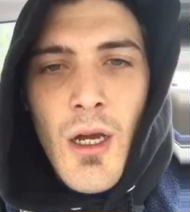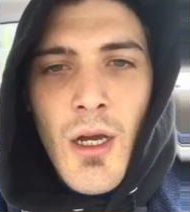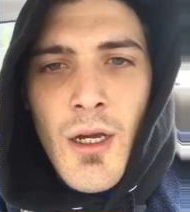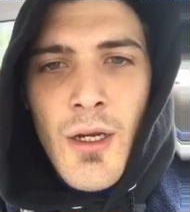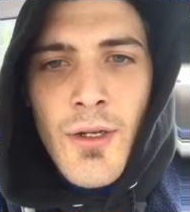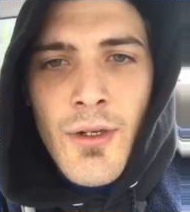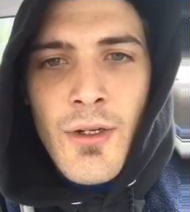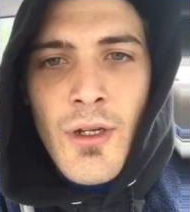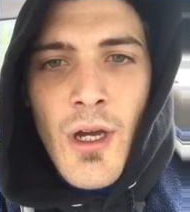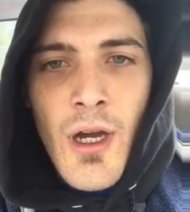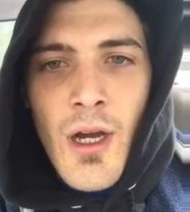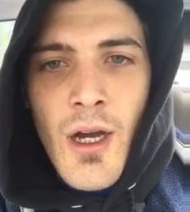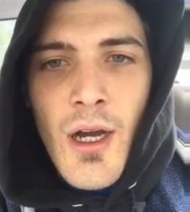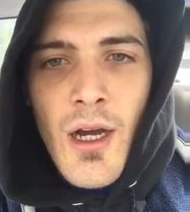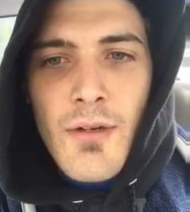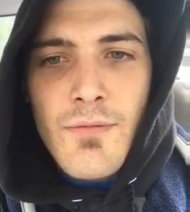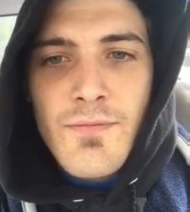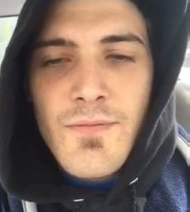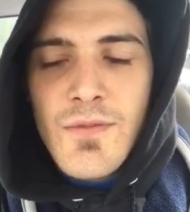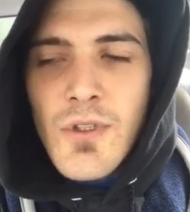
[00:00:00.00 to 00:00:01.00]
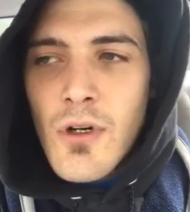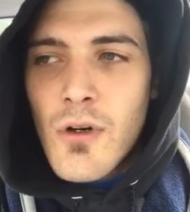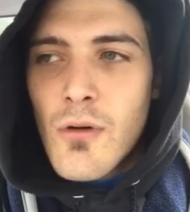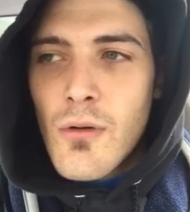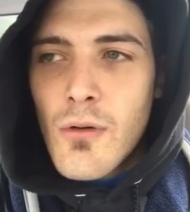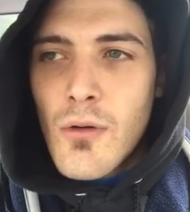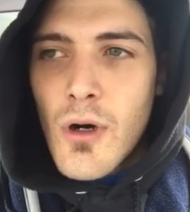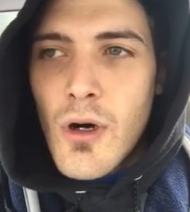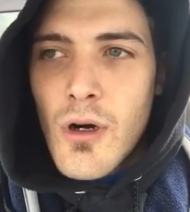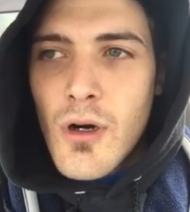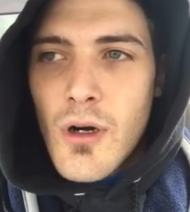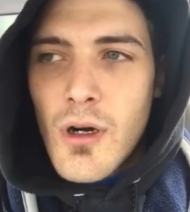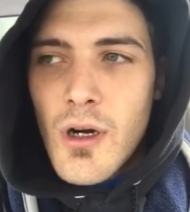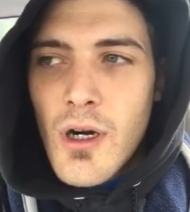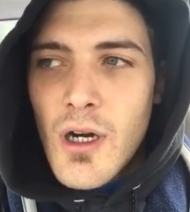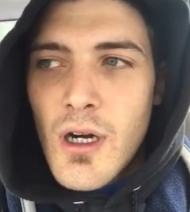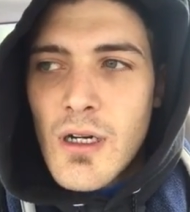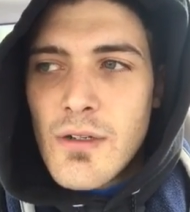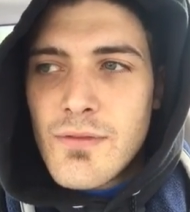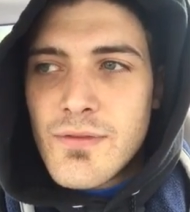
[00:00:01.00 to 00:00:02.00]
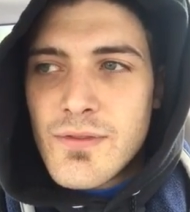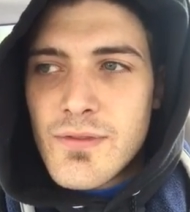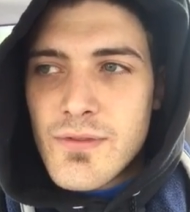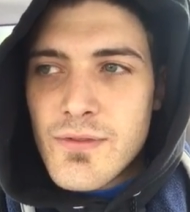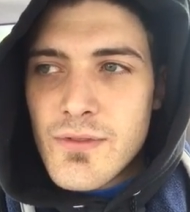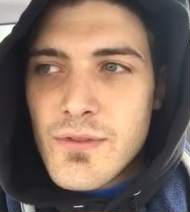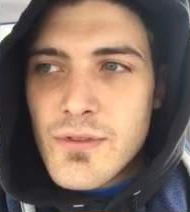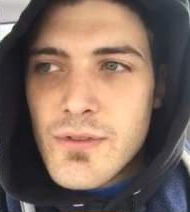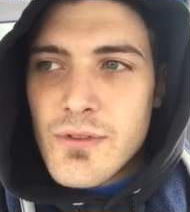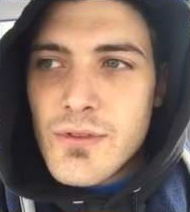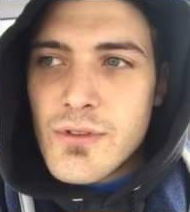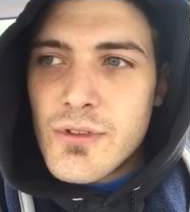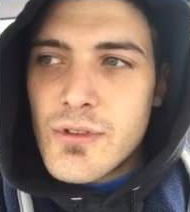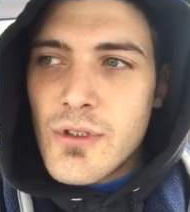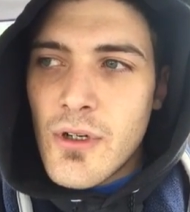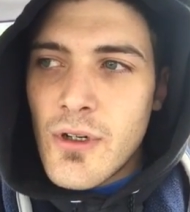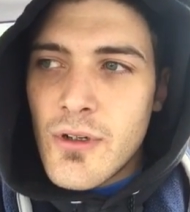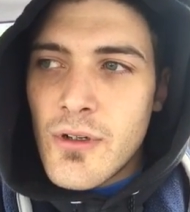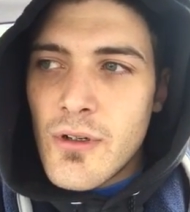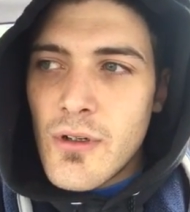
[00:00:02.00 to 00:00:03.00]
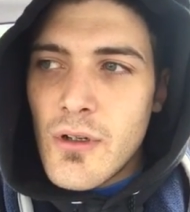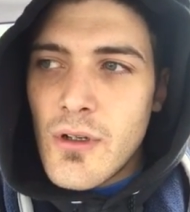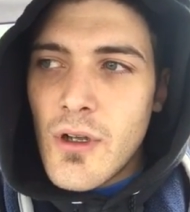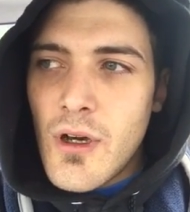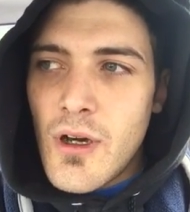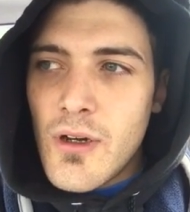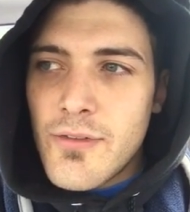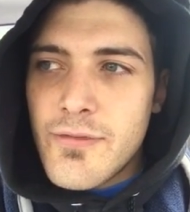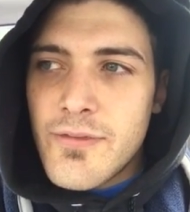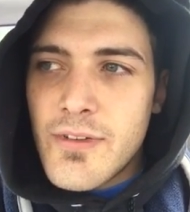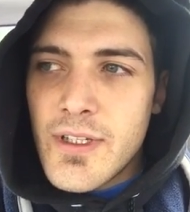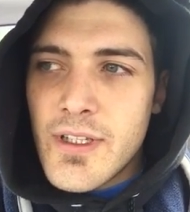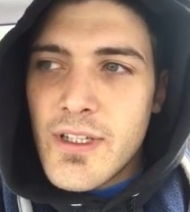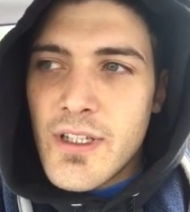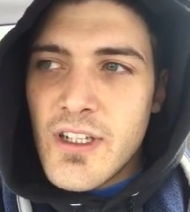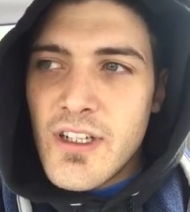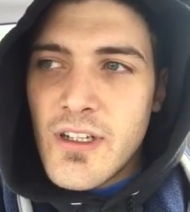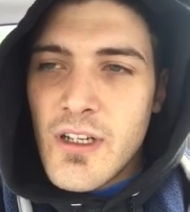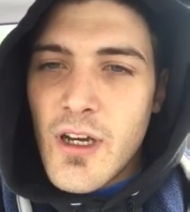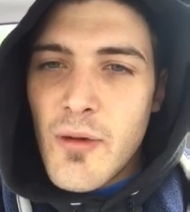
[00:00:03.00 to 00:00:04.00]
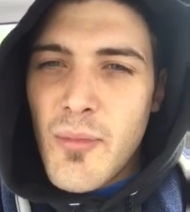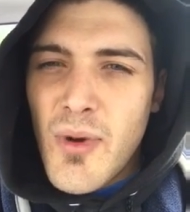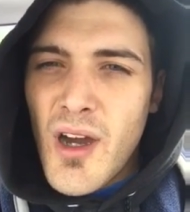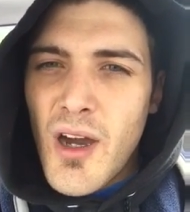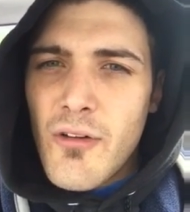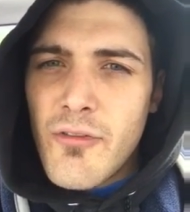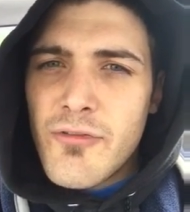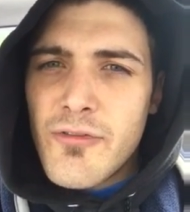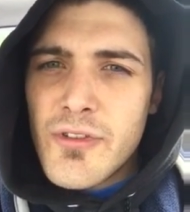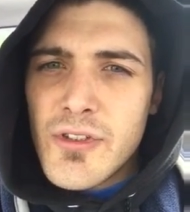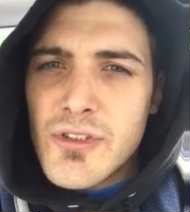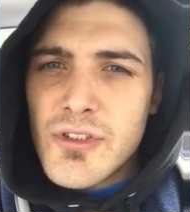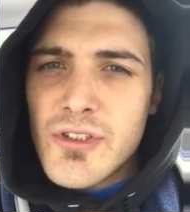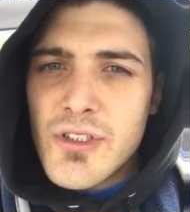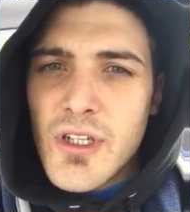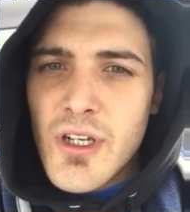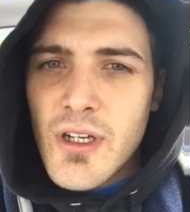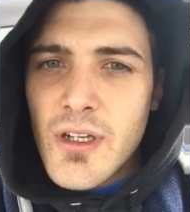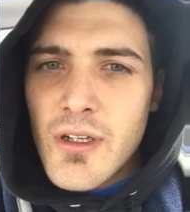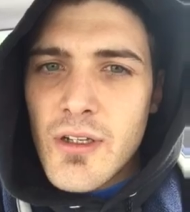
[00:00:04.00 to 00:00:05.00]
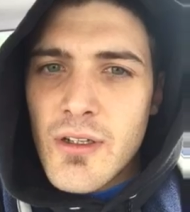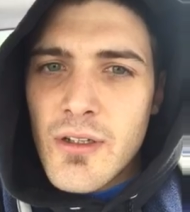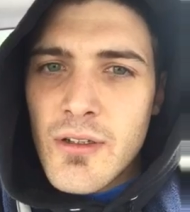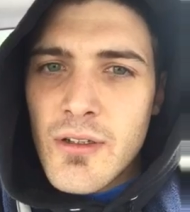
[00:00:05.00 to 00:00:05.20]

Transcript: And I've done a lot of thinking about future